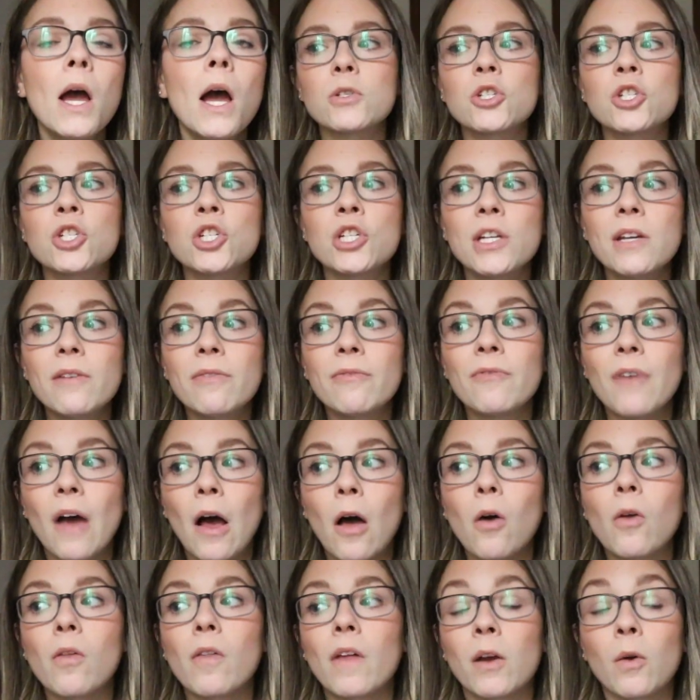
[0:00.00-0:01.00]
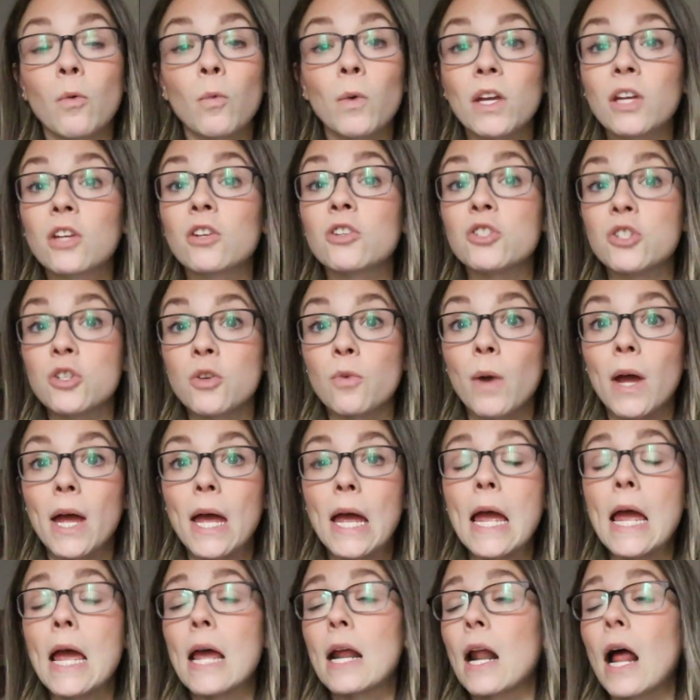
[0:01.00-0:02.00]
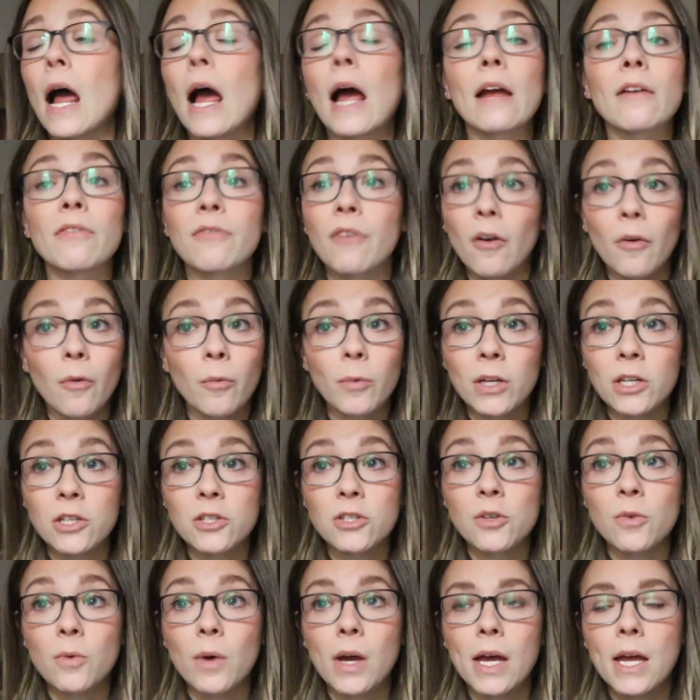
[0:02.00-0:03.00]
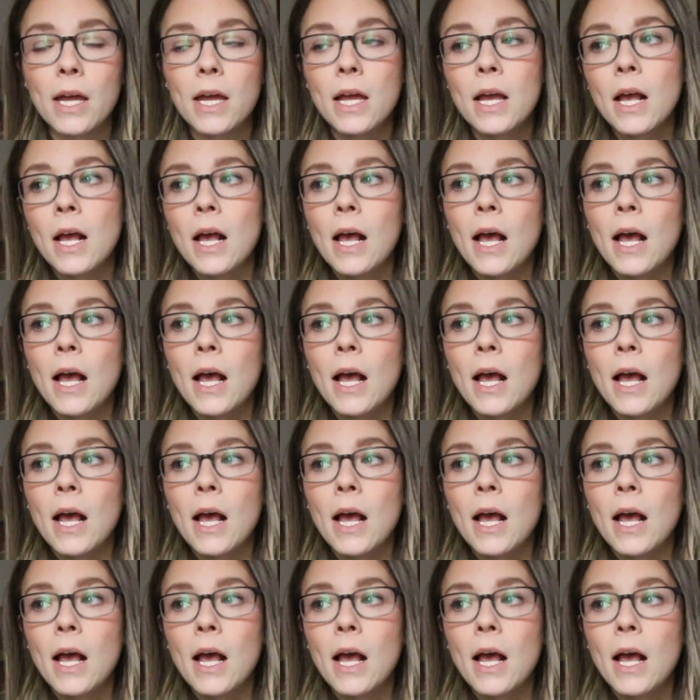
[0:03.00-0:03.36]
She felt like we could do it, and I felt we could do it.